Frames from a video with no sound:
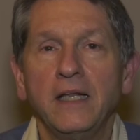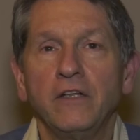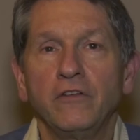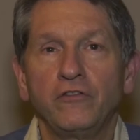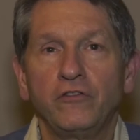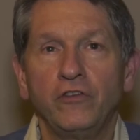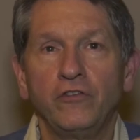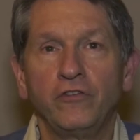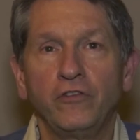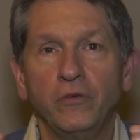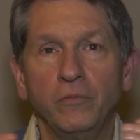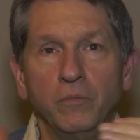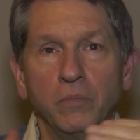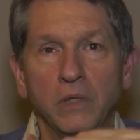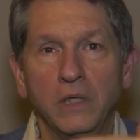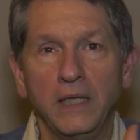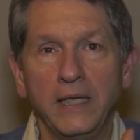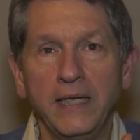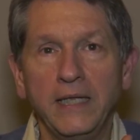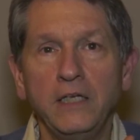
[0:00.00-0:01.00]
is just to
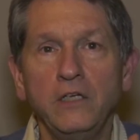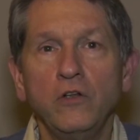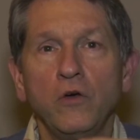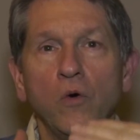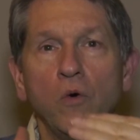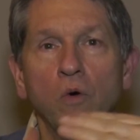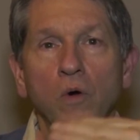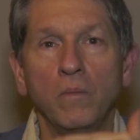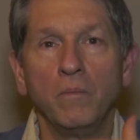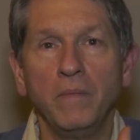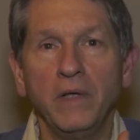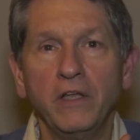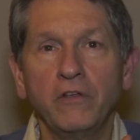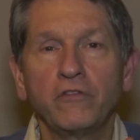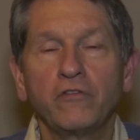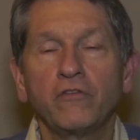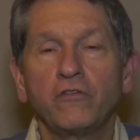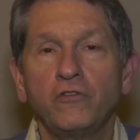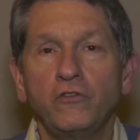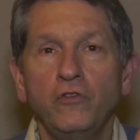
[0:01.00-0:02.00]
blend or
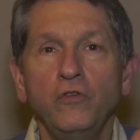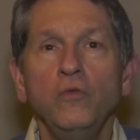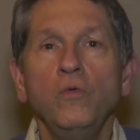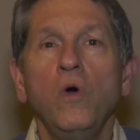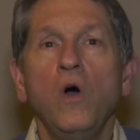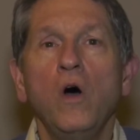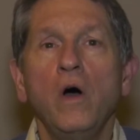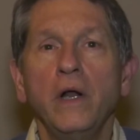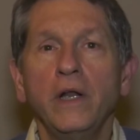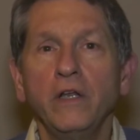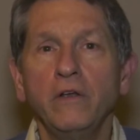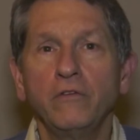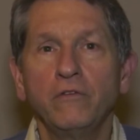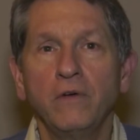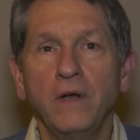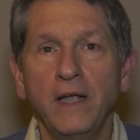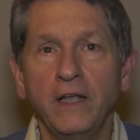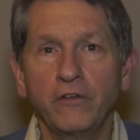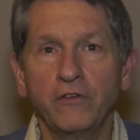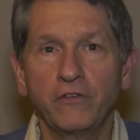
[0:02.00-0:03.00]
mix two audio
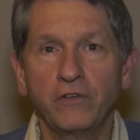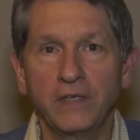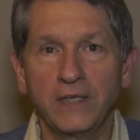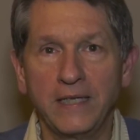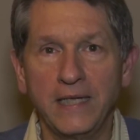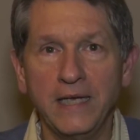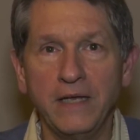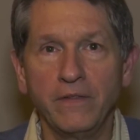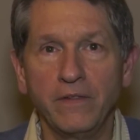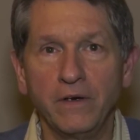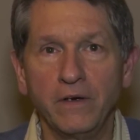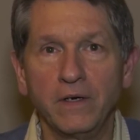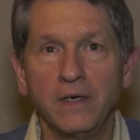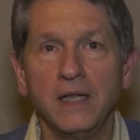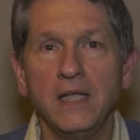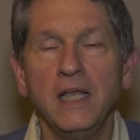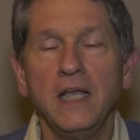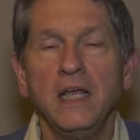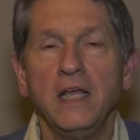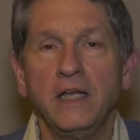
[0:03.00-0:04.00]
tracks together
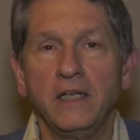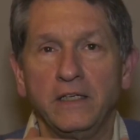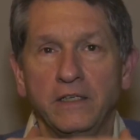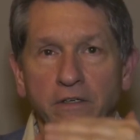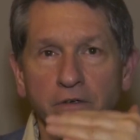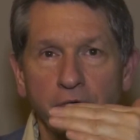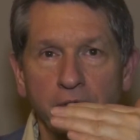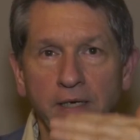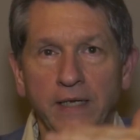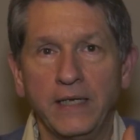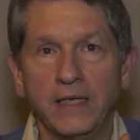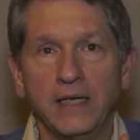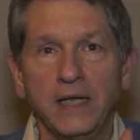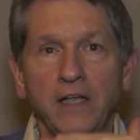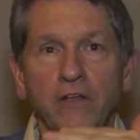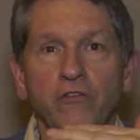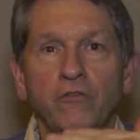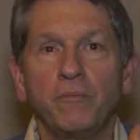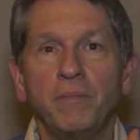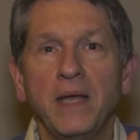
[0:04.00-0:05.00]
to create a
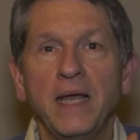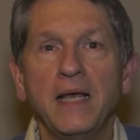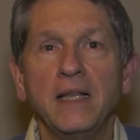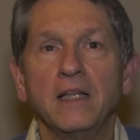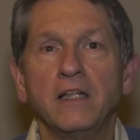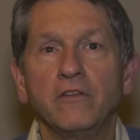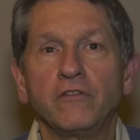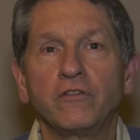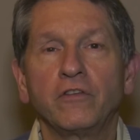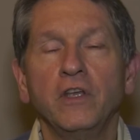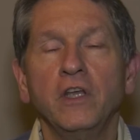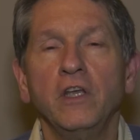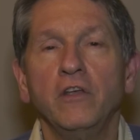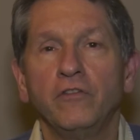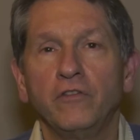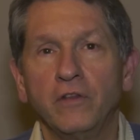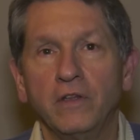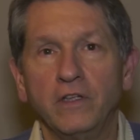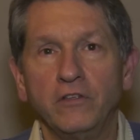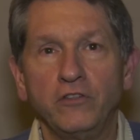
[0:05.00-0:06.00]
nice balance
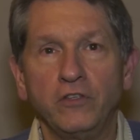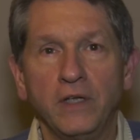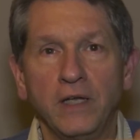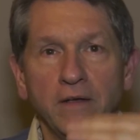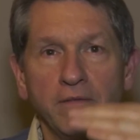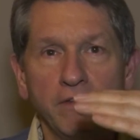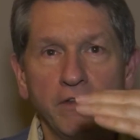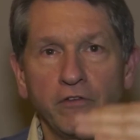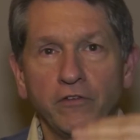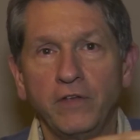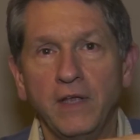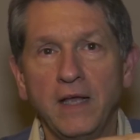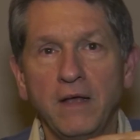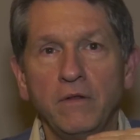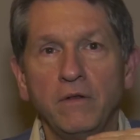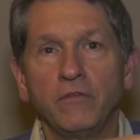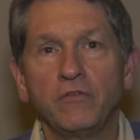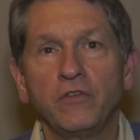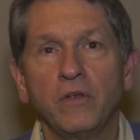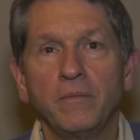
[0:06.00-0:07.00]
so that you have the
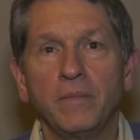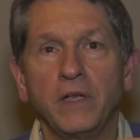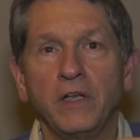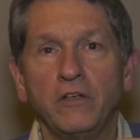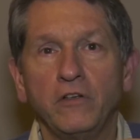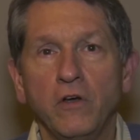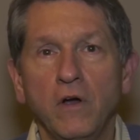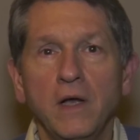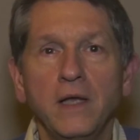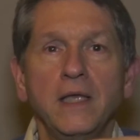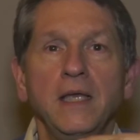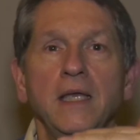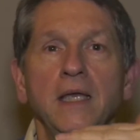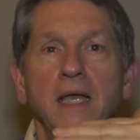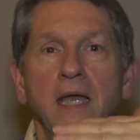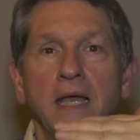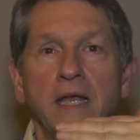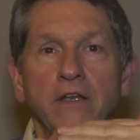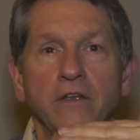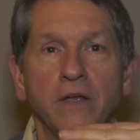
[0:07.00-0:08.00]
sound of somebody
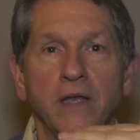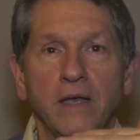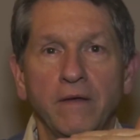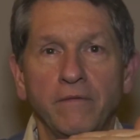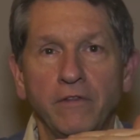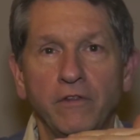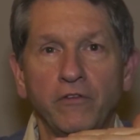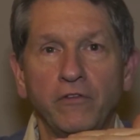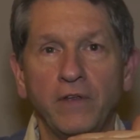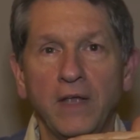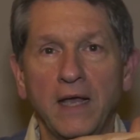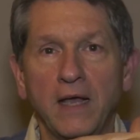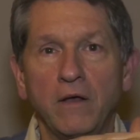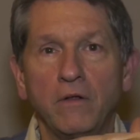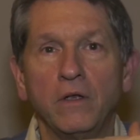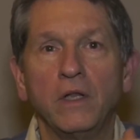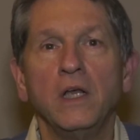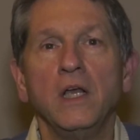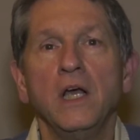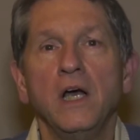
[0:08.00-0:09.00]
talking and you have the
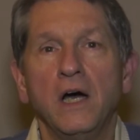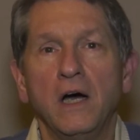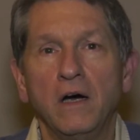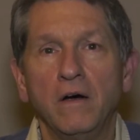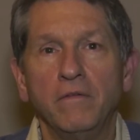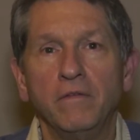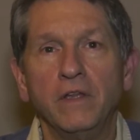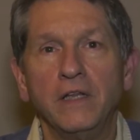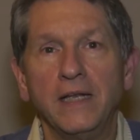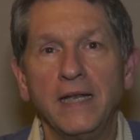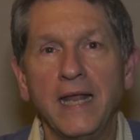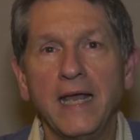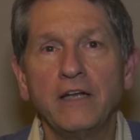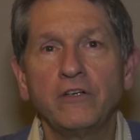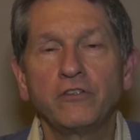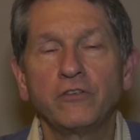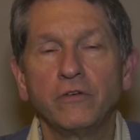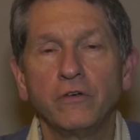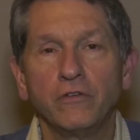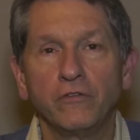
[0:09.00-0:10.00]
sound of the
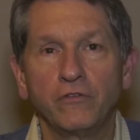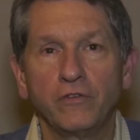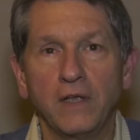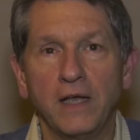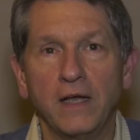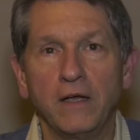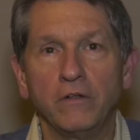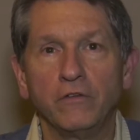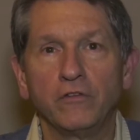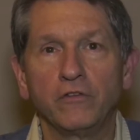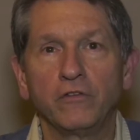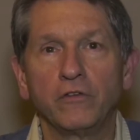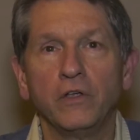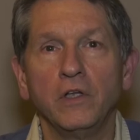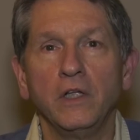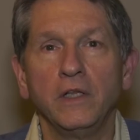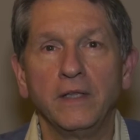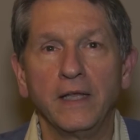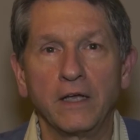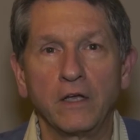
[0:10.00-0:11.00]
natural sounds
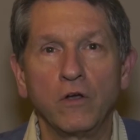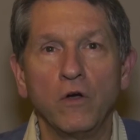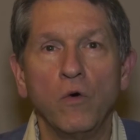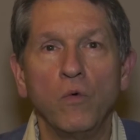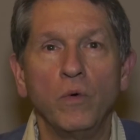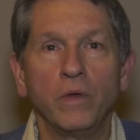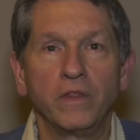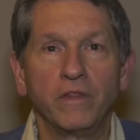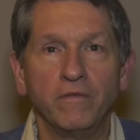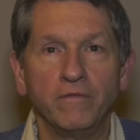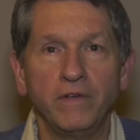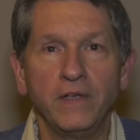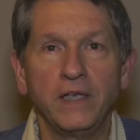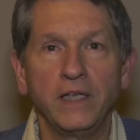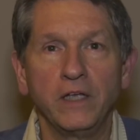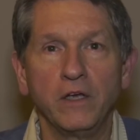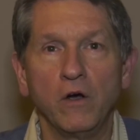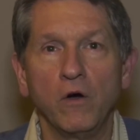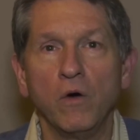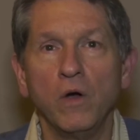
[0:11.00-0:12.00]
that go with the
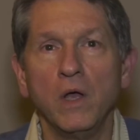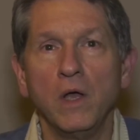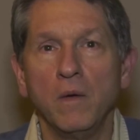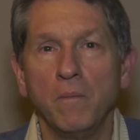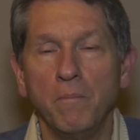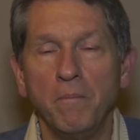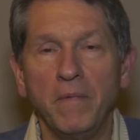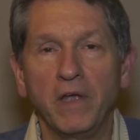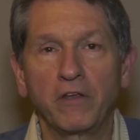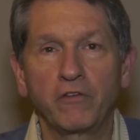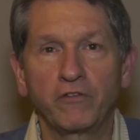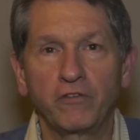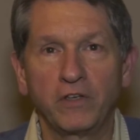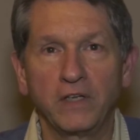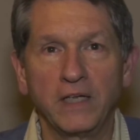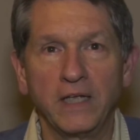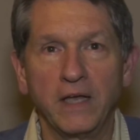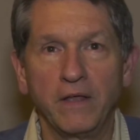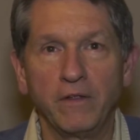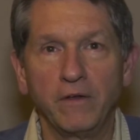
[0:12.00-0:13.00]
video mixed
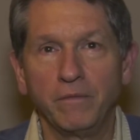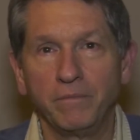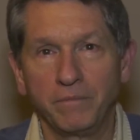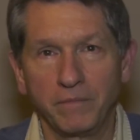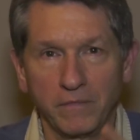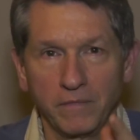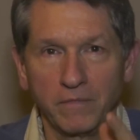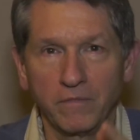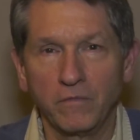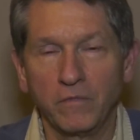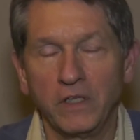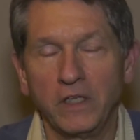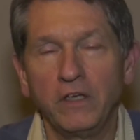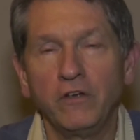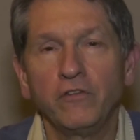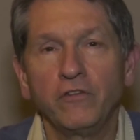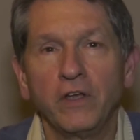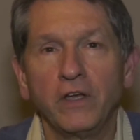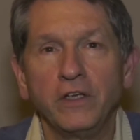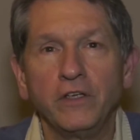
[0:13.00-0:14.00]
together. And
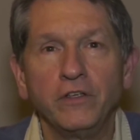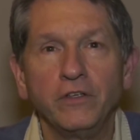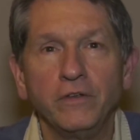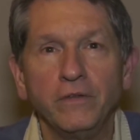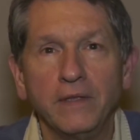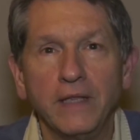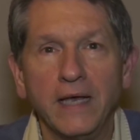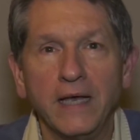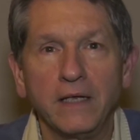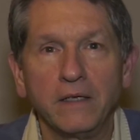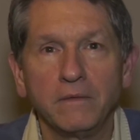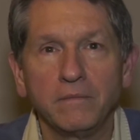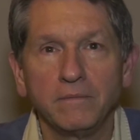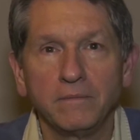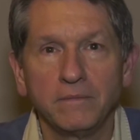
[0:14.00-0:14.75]
here's how you do that.